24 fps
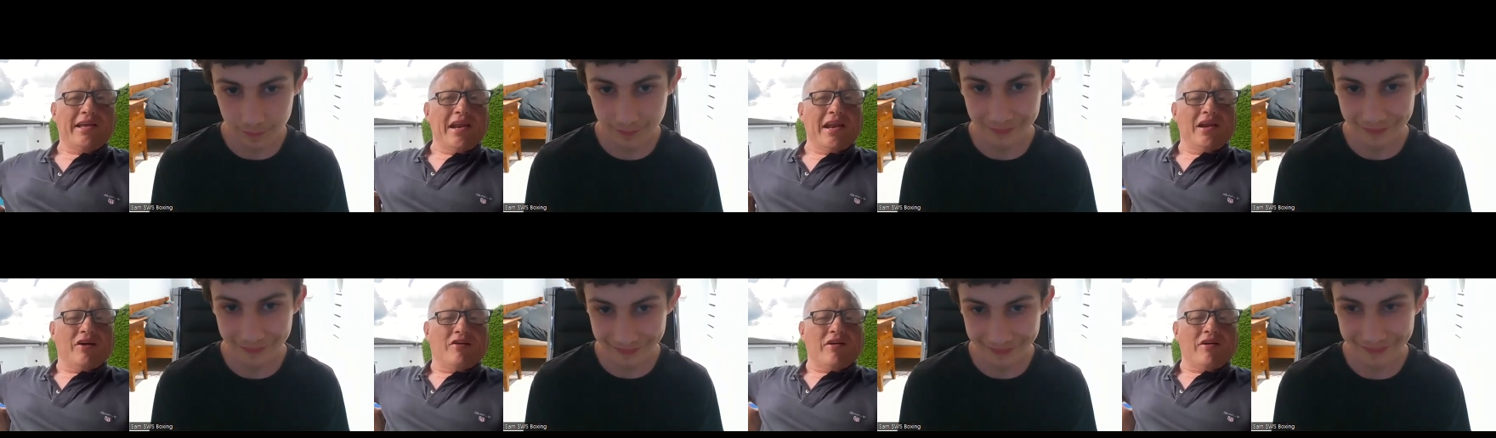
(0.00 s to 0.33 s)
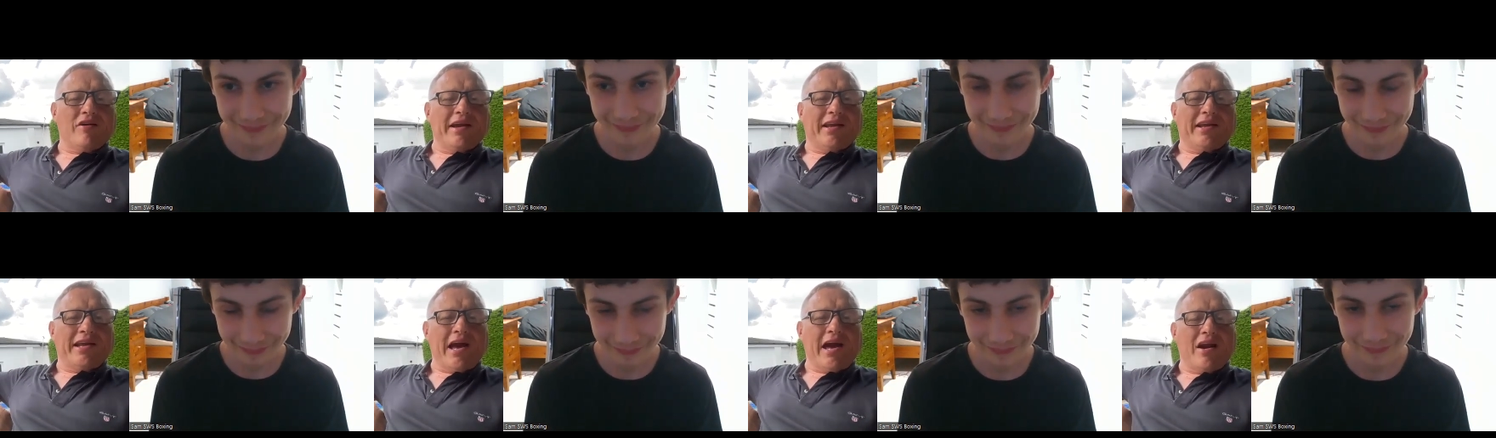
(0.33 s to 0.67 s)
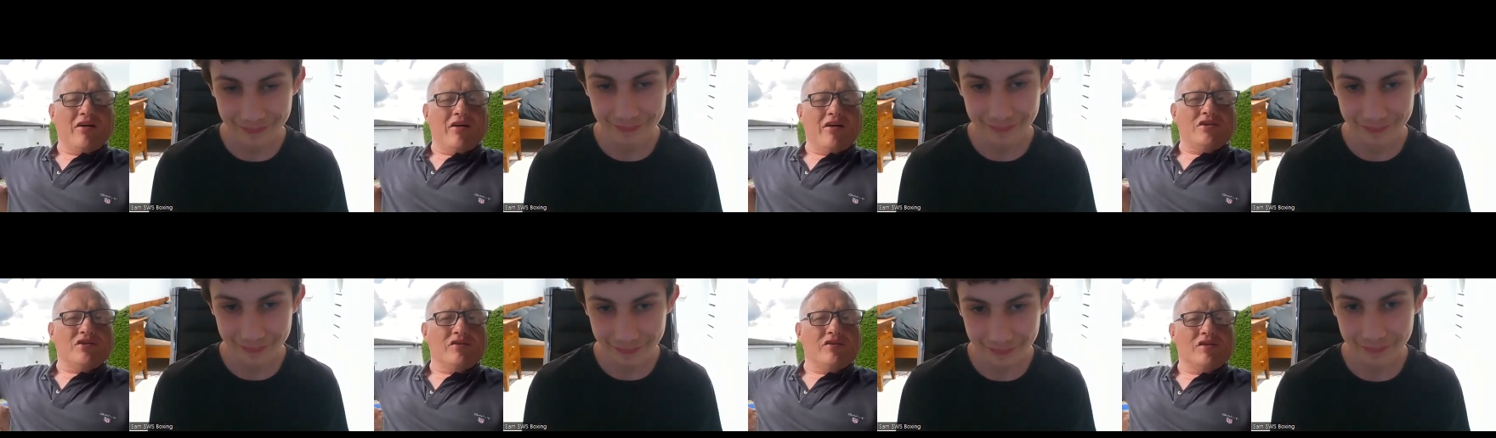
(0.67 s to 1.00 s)
Speaker 1: a great
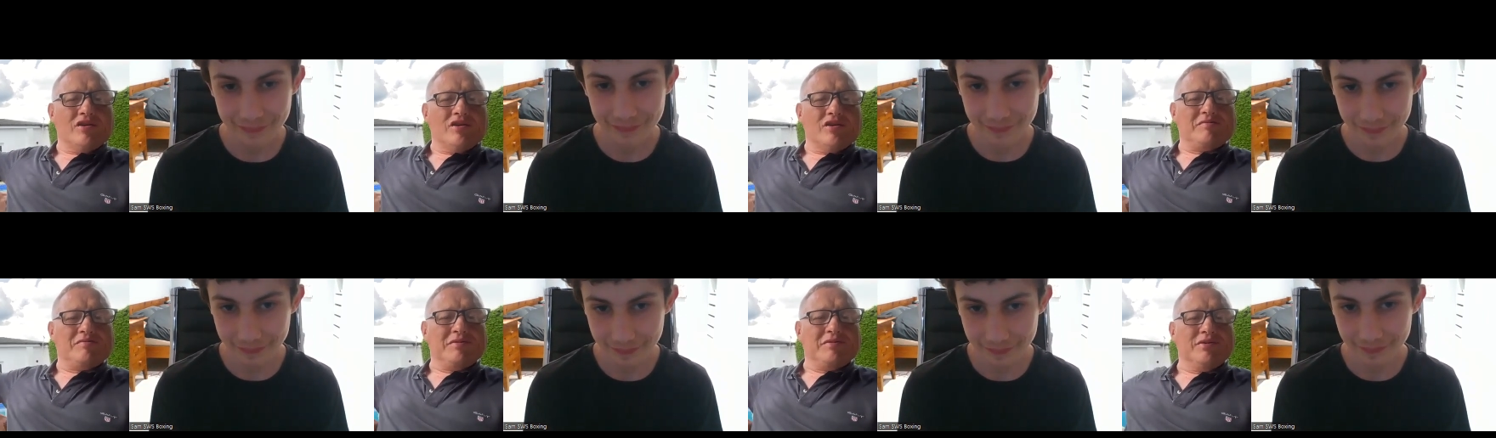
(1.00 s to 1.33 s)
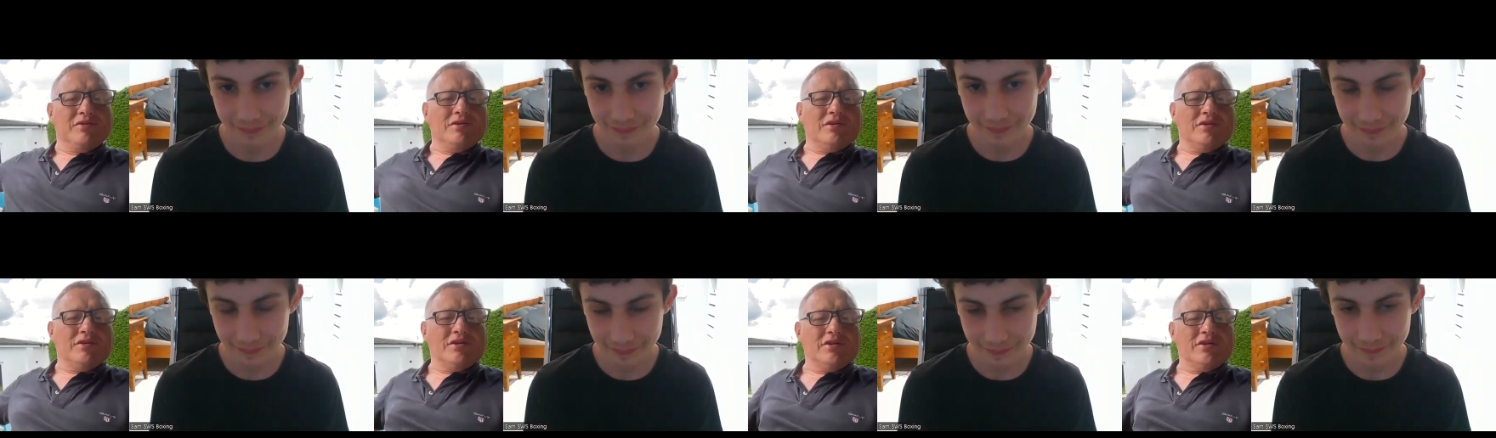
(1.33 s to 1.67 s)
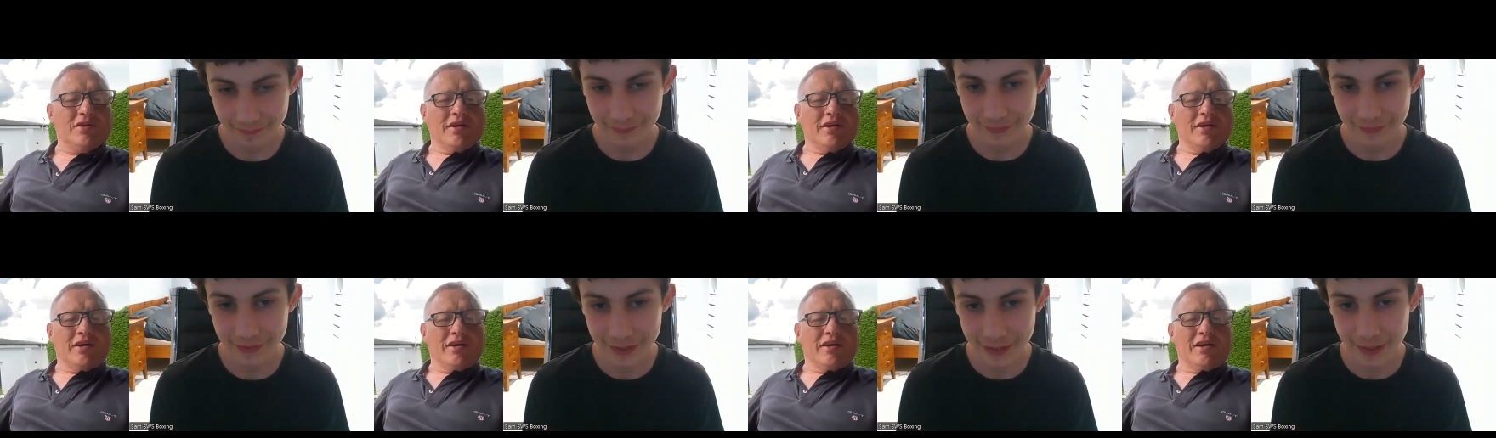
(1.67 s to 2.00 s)
character of the sport
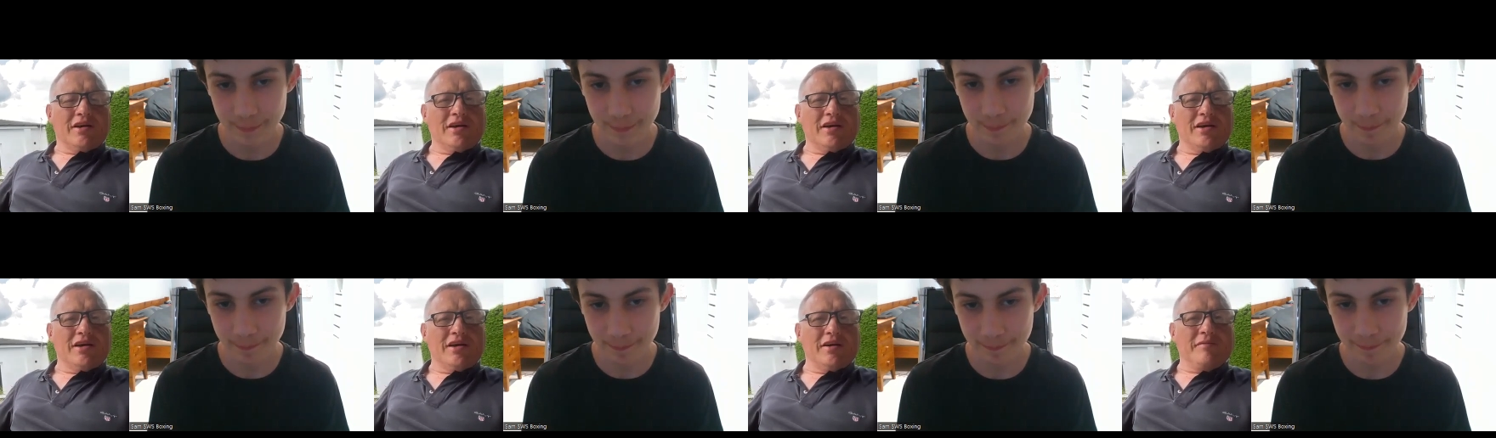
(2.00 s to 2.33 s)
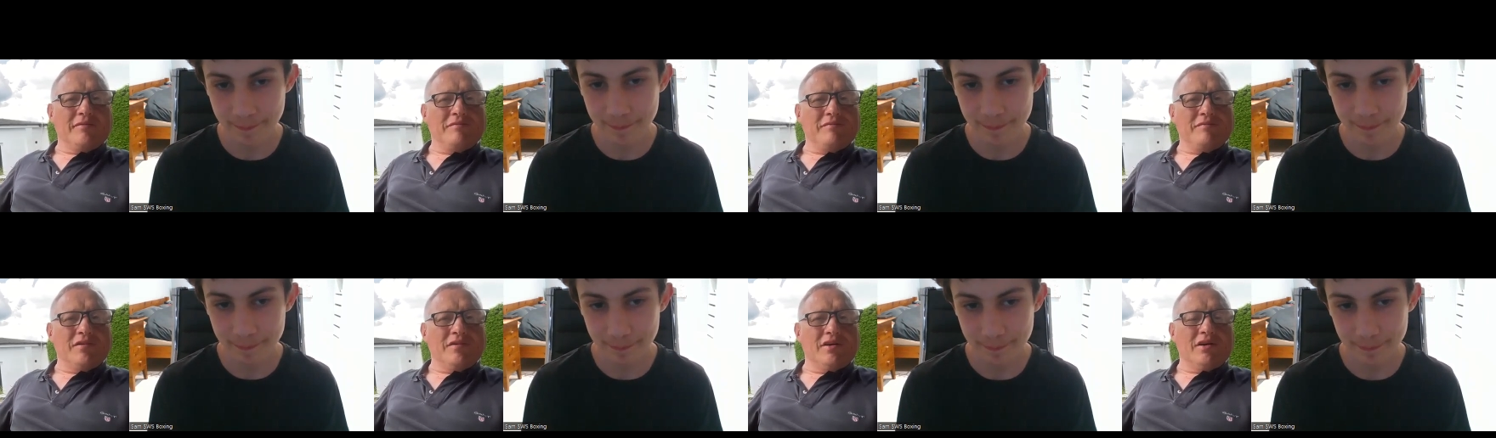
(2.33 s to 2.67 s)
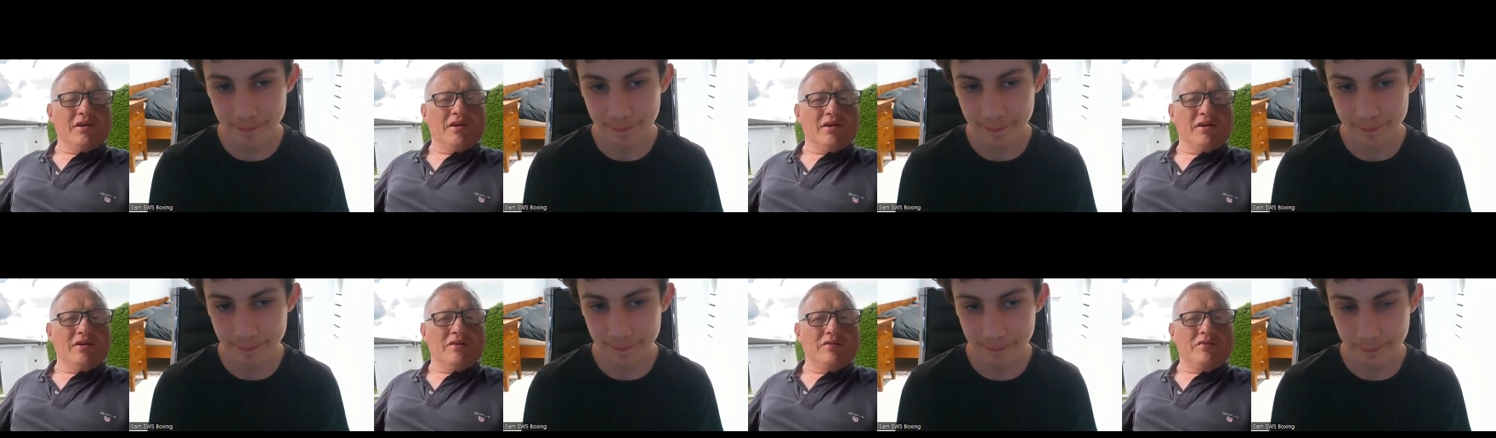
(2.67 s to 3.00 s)
um,
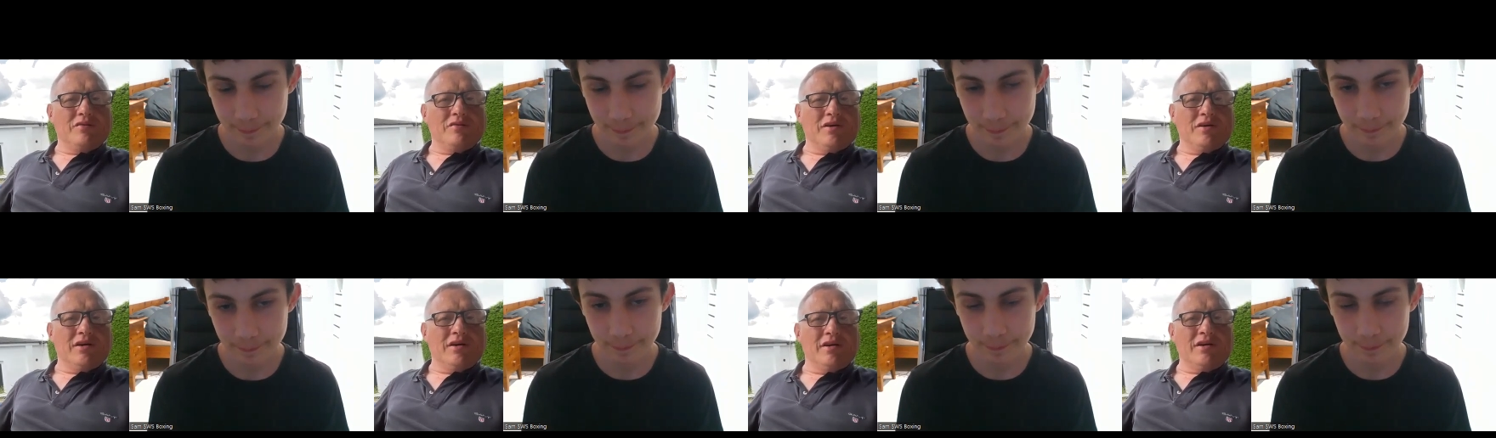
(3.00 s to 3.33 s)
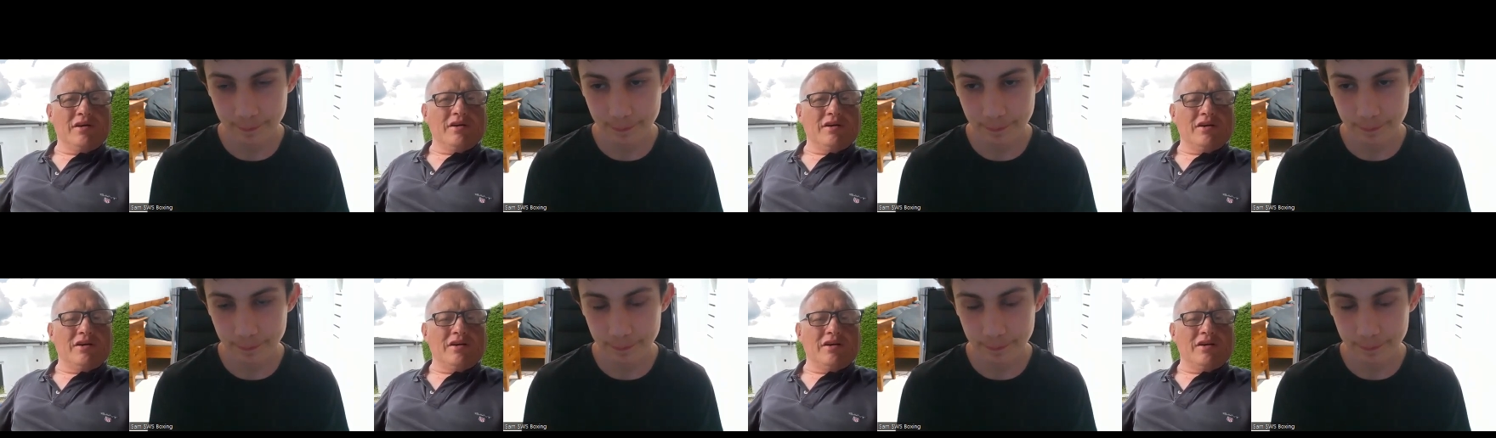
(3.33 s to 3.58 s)
who uh,